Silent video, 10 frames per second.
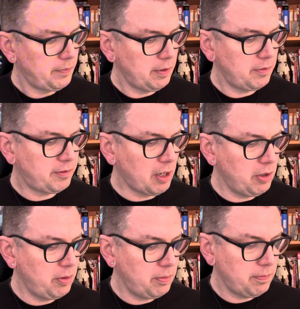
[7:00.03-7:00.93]

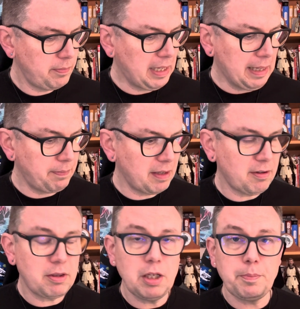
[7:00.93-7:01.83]
So yeah, there's a
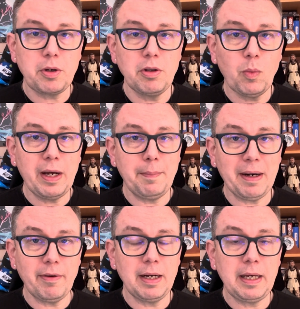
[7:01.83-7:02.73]
third book on the way
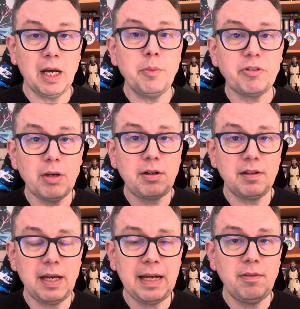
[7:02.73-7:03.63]
apparently. I hope so, because
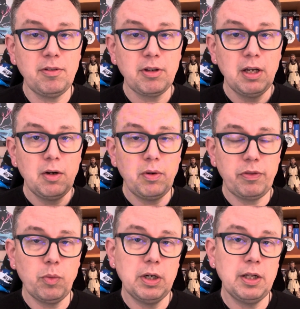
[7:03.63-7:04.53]
it ends with
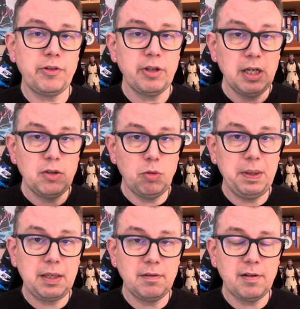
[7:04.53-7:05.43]
the words "to
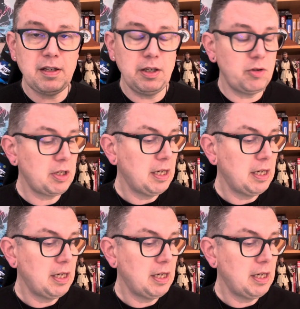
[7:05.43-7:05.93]
be continued."